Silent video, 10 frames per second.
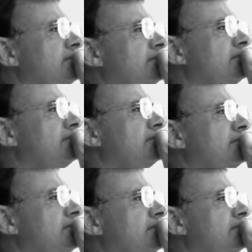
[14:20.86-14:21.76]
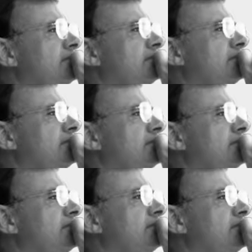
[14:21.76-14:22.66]

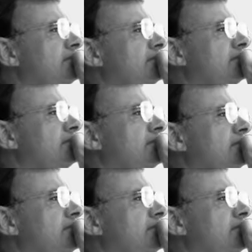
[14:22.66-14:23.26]
Nothing is said.